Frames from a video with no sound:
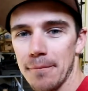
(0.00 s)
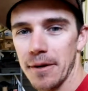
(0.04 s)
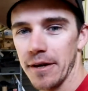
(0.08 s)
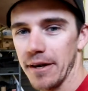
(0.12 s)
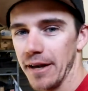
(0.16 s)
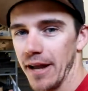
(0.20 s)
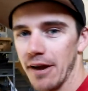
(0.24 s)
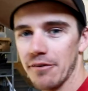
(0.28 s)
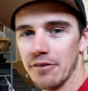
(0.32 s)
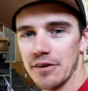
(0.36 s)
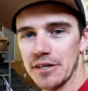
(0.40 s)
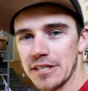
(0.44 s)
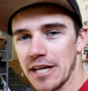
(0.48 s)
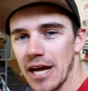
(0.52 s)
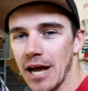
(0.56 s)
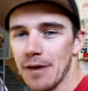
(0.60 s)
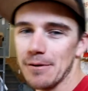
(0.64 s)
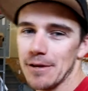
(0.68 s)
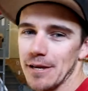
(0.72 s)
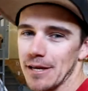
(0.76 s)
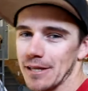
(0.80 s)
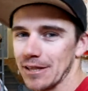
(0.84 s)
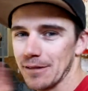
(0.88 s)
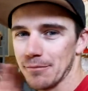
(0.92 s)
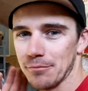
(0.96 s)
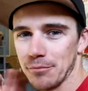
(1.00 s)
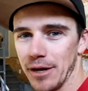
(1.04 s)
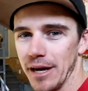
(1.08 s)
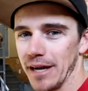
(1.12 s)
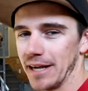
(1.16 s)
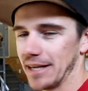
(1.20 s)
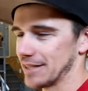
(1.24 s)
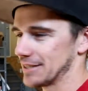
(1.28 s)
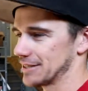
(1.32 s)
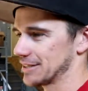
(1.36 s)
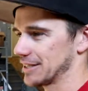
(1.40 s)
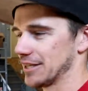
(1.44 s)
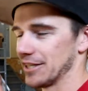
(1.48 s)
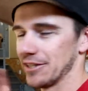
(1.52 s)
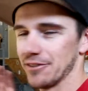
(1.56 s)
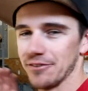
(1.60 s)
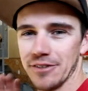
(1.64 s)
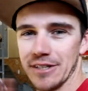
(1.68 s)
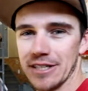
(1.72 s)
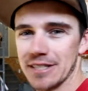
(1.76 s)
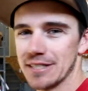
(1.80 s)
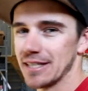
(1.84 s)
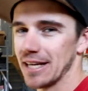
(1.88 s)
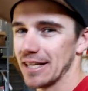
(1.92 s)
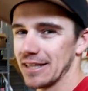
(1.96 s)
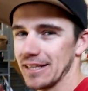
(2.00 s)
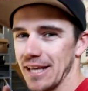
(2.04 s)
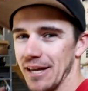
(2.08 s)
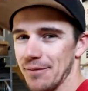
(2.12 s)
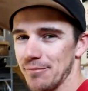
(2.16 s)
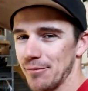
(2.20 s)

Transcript: and every time you hit the brake, it's gonna reset that